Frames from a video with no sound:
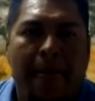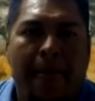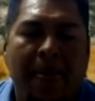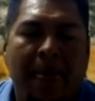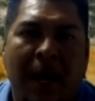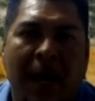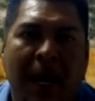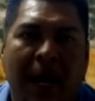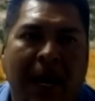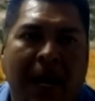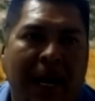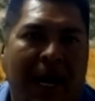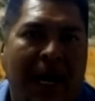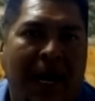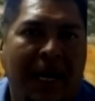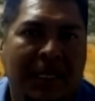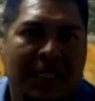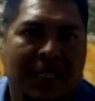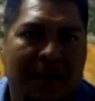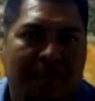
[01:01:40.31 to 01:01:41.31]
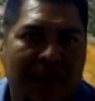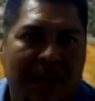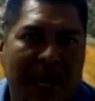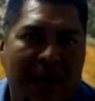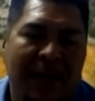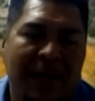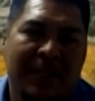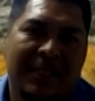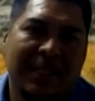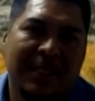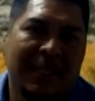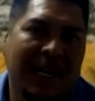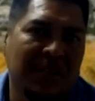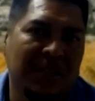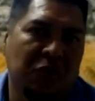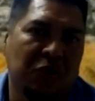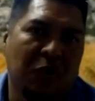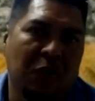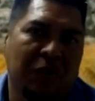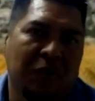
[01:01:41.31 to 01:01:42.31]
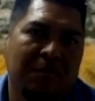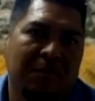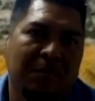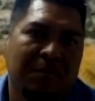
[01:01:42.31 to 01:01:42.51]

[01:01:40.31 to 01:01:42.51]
And I slipped out and said, I drove.